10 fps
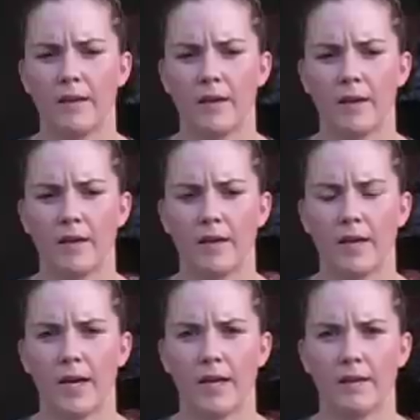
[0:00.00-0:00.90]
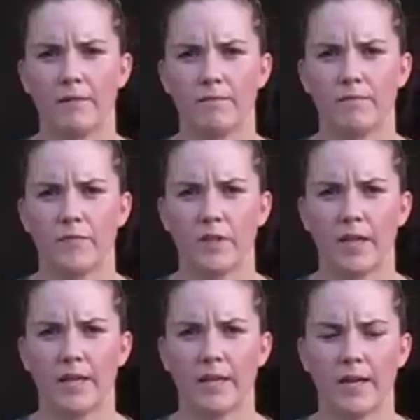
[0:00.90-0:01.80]
uh, I feel
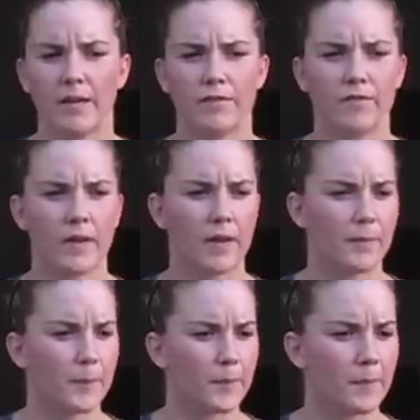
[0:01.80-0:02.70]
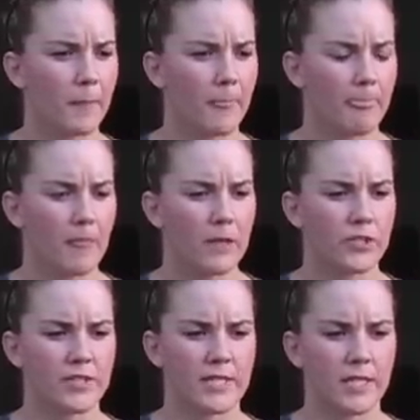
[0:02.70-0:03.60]
like I've um,
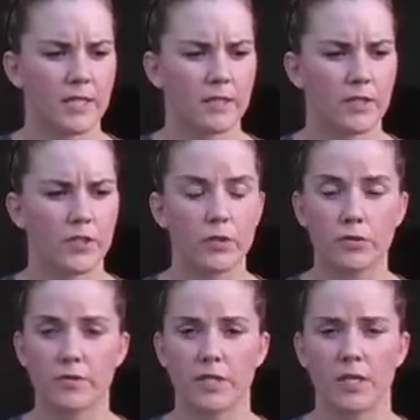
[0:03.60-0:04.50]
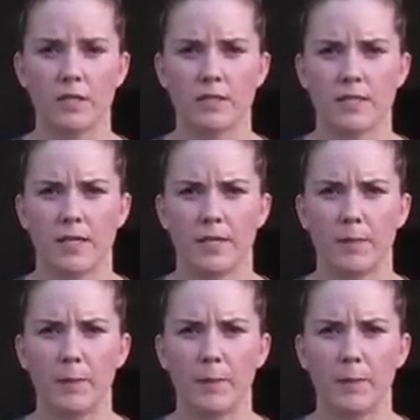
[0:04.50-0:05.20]
just seen huge results in my